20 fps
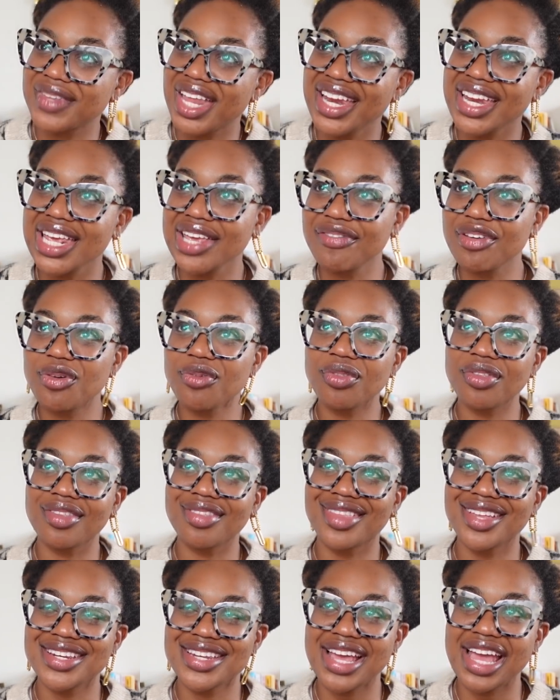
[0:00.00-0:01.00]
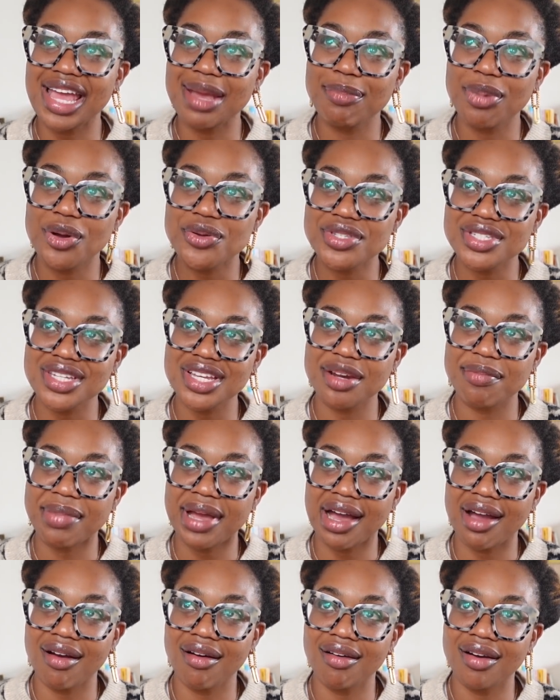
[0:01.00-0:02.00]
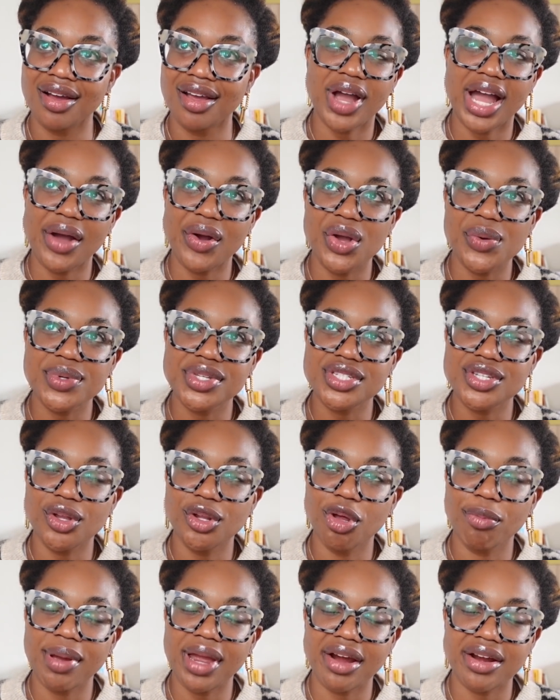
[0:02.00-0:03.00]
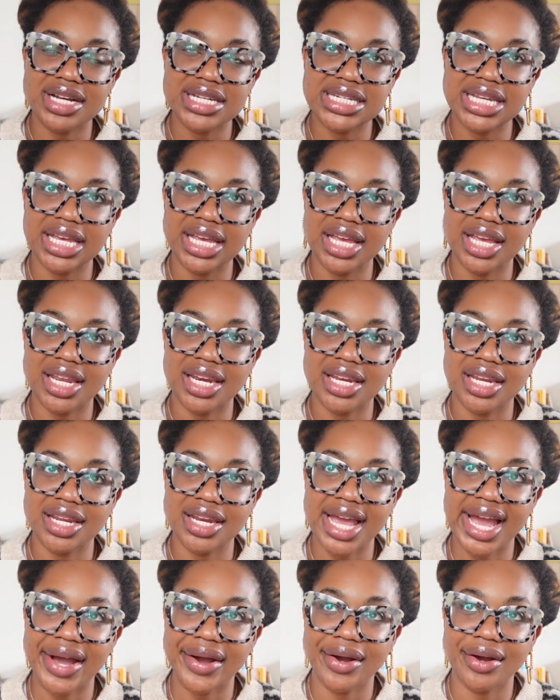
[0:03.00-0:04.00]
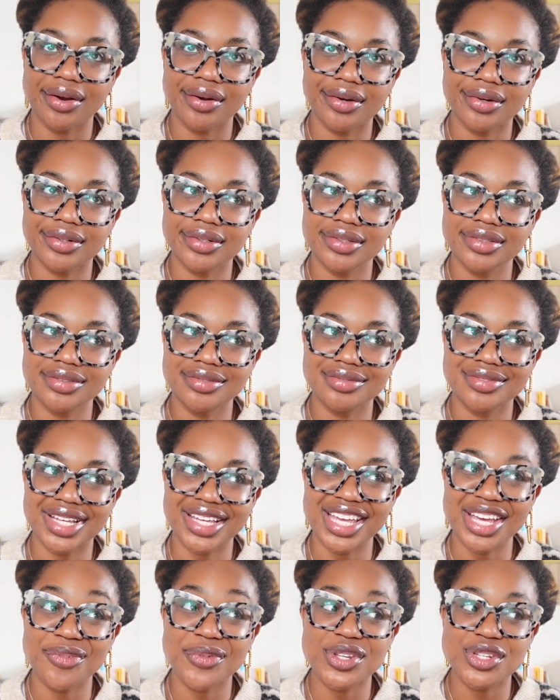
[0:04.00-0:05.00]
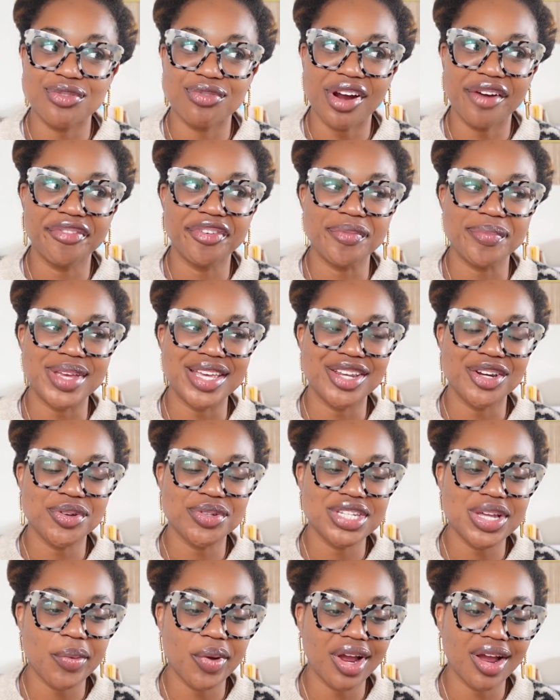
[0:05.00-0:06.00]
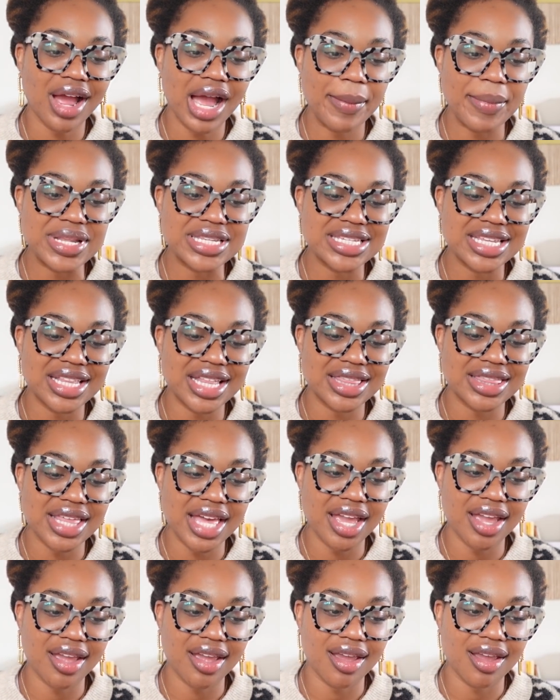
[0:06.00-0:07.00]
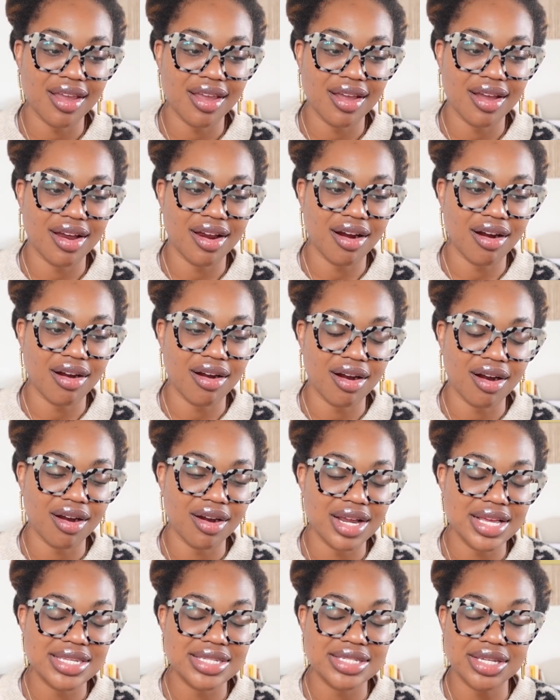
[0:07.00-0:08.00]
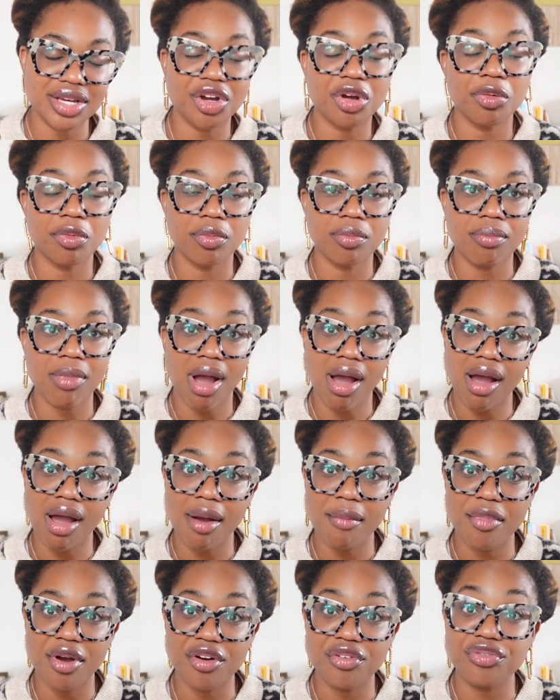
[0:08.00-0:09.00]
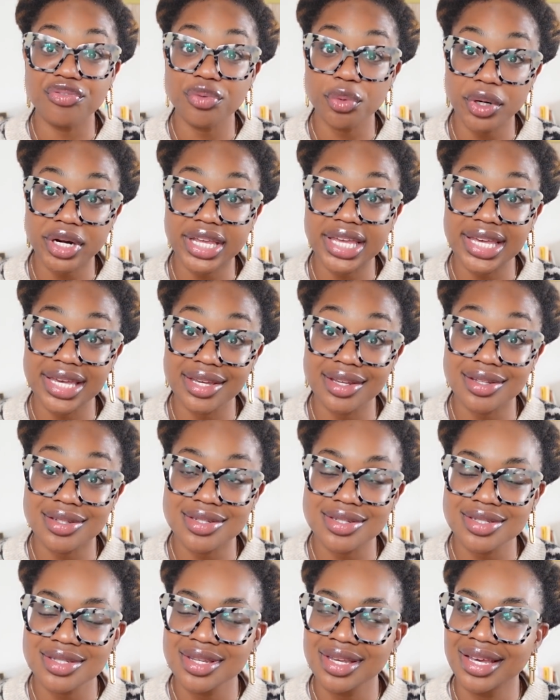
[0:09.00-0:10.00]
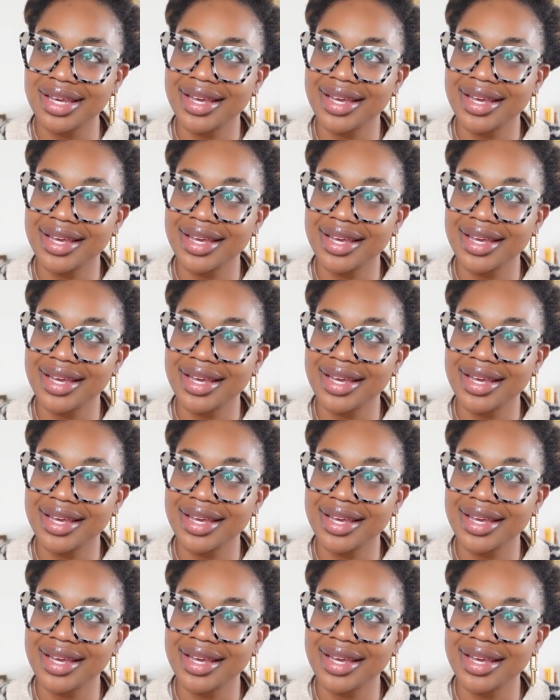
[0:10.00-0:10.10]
And even the day I posted about, you know, how I was solo parenting and how like it was rough for me, you know, someone commented that they are a single mom of 4 kids.